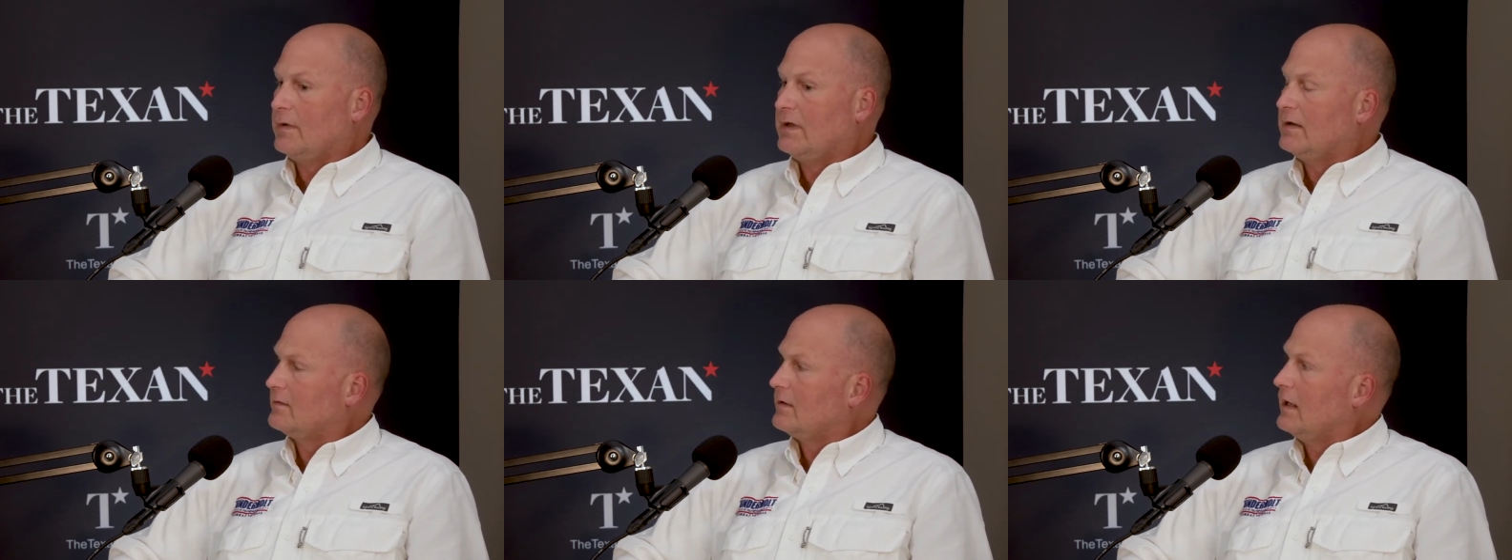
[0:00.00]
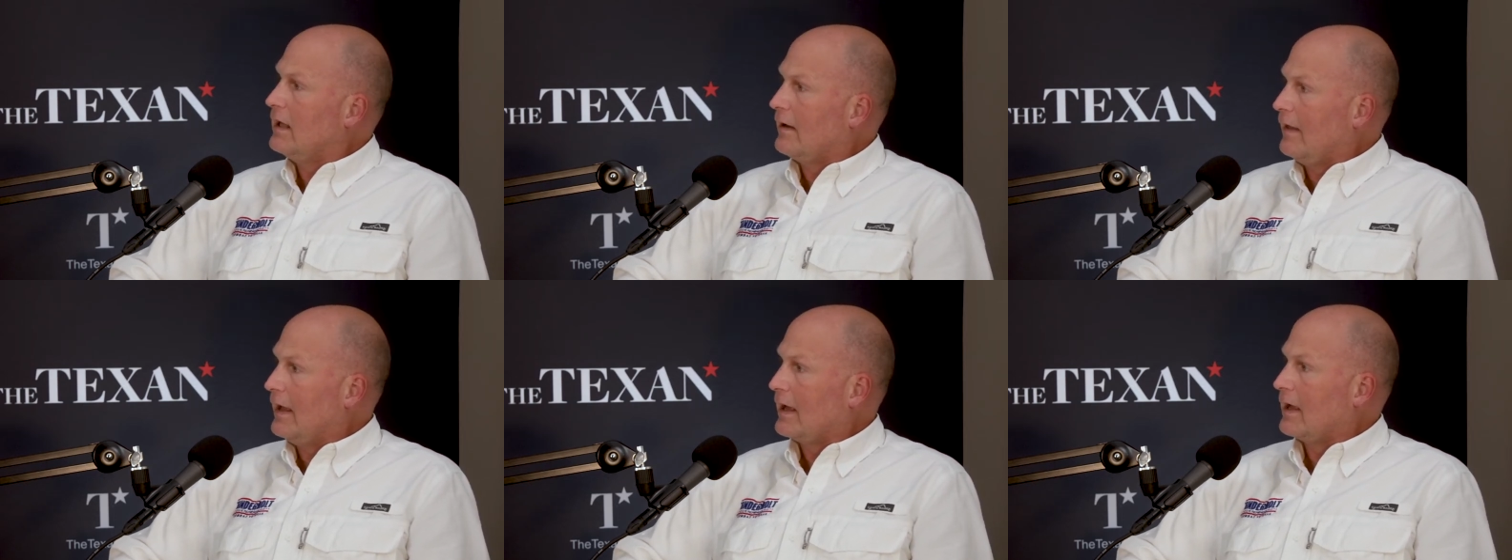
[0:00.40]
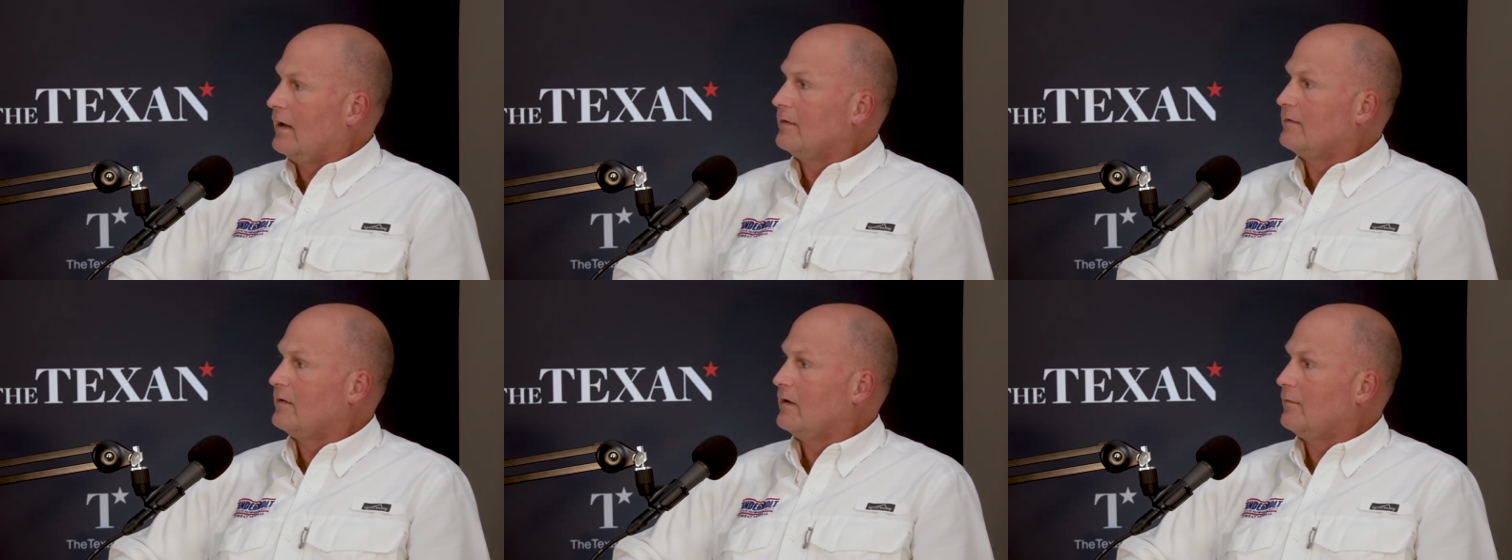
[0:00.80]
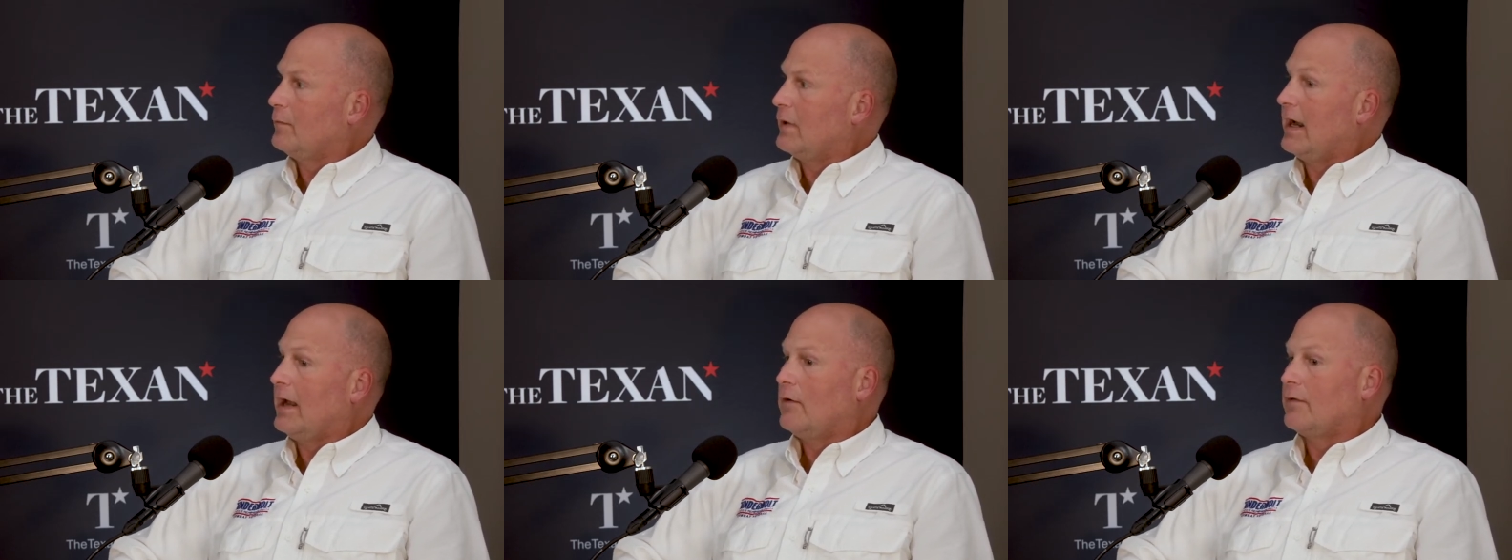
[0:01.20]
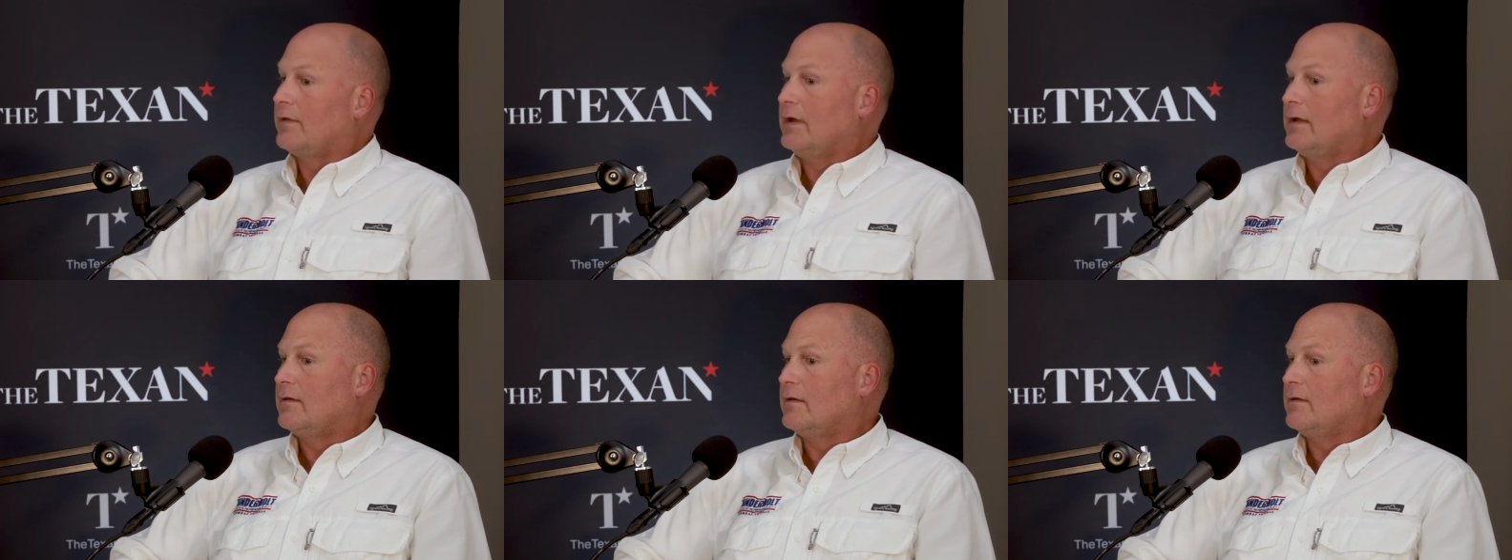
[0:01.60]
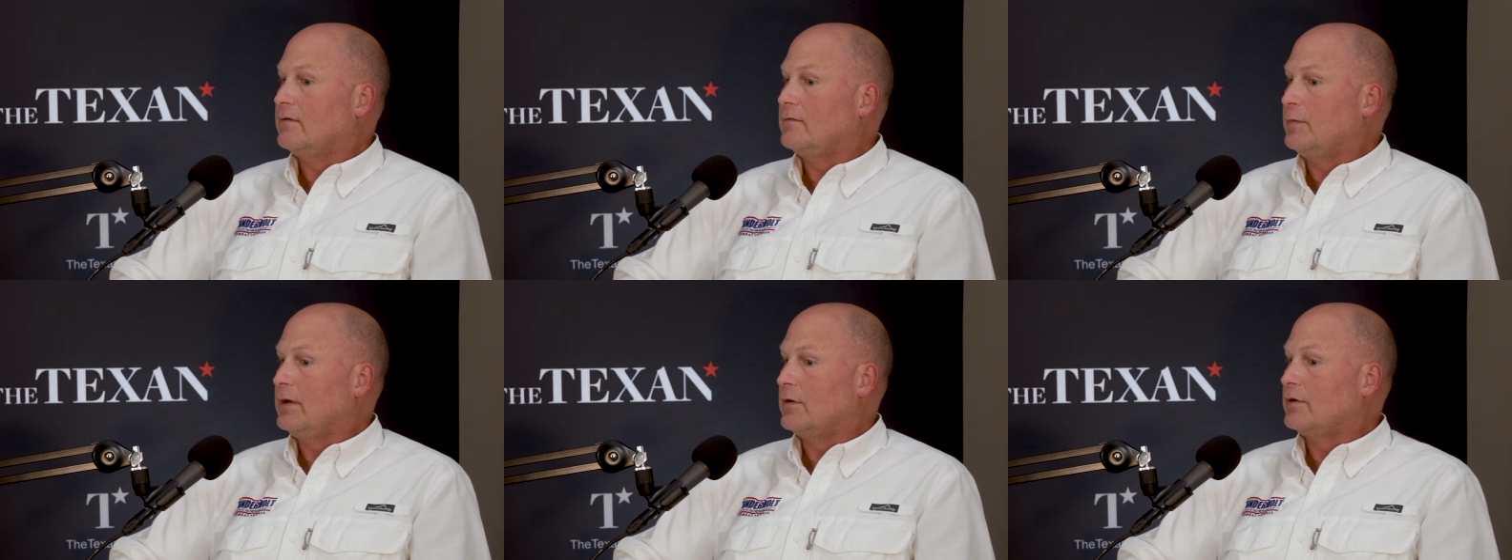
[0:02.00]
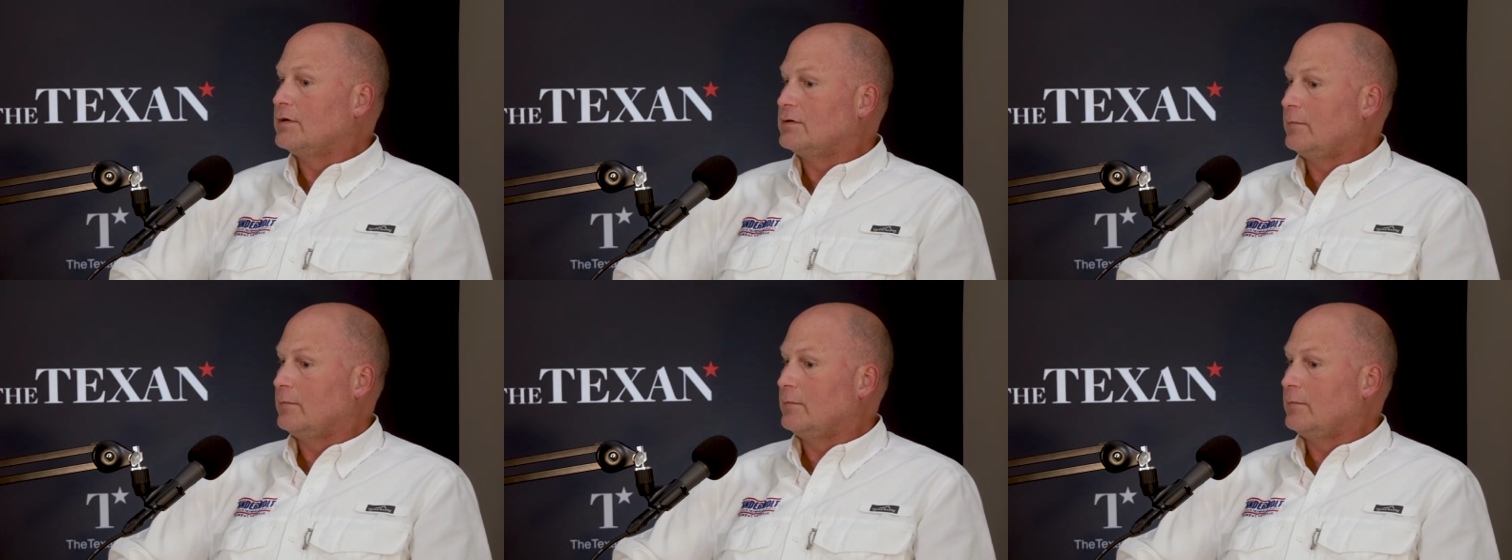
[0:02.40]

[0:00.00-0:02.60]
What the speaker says: does a lot of that kind of stuff. But I don't think that the speaker